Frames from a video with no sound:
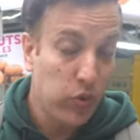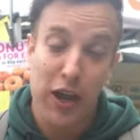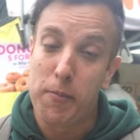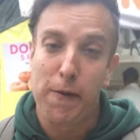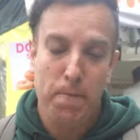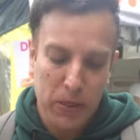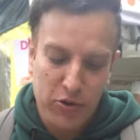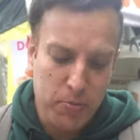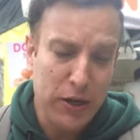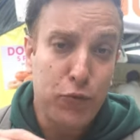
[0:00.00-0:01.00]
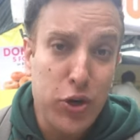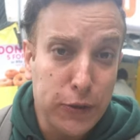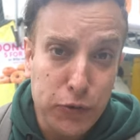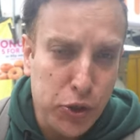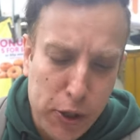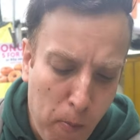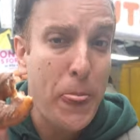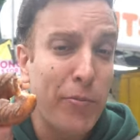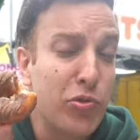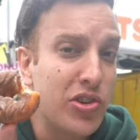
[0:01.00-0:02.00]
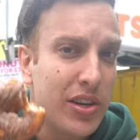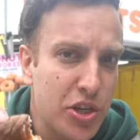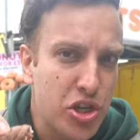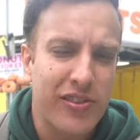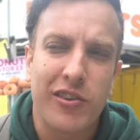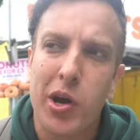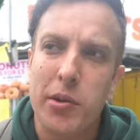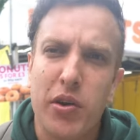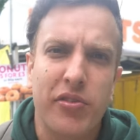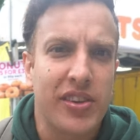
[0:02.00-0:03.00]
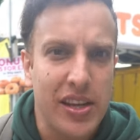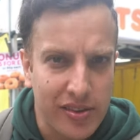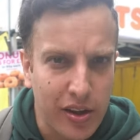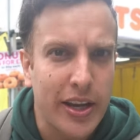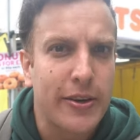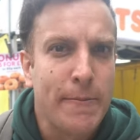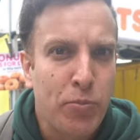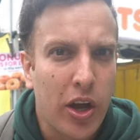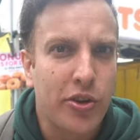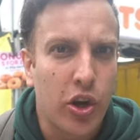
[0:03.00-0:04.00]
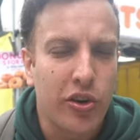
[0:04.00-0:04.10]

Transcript: Hey man, these are made fresh for you, absolutely delicious. They remind me of seaside uh,